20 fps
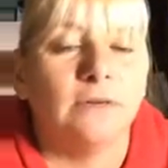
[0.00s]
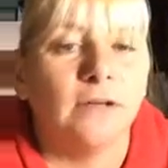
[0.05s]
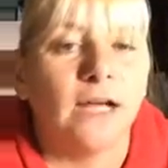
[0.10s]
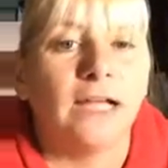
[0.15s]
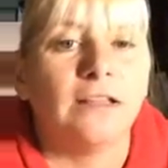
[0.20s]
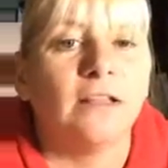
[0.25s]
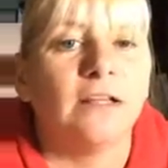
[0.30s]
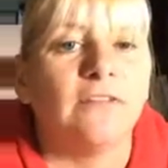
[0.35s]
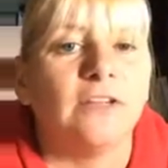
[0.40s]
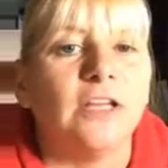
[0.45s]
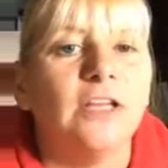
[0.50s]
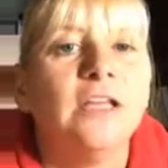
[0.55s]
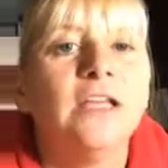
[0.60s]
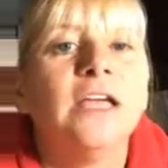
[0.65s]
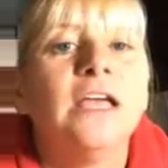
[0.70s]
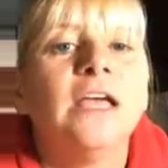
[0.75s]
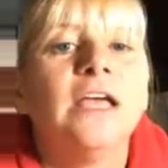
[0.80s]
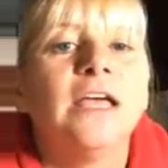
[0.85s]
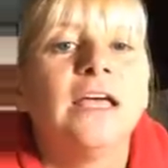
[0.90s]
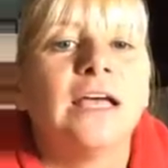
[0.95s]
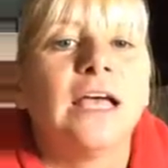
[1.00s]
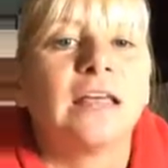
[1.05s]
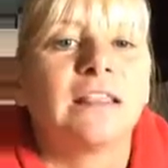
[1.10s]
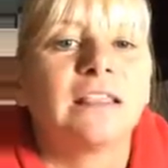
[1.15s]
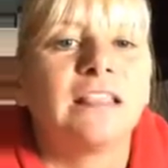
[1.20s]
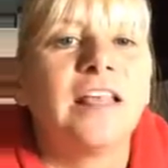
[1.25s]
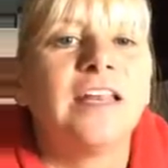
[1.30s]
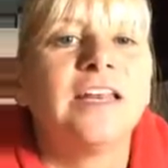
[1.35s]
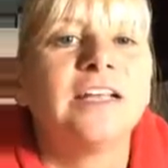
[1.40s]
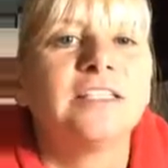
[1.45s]
I love it
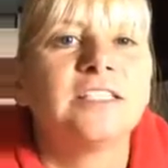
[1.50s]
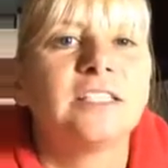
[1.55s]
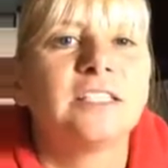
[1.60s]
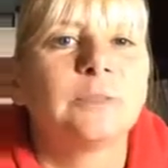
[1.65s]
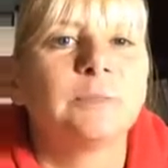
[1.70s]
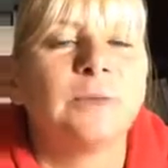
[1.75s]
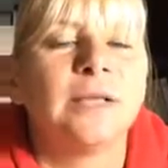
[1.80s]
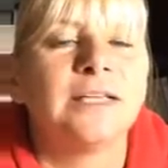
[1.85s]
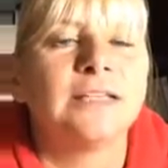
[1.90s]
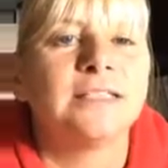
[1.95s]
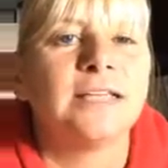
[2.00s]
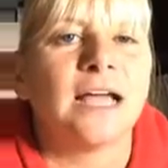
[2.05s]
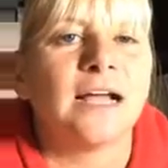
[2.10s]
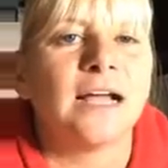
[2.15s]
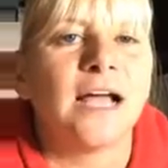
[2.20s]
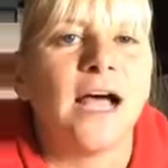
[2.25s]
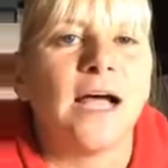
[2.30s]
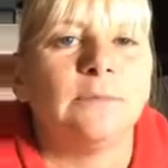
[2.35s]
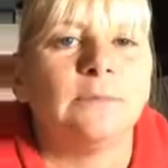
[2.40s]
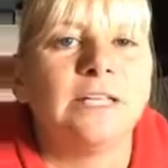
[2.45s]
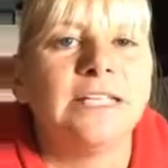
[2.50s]
athleticdisplays.com.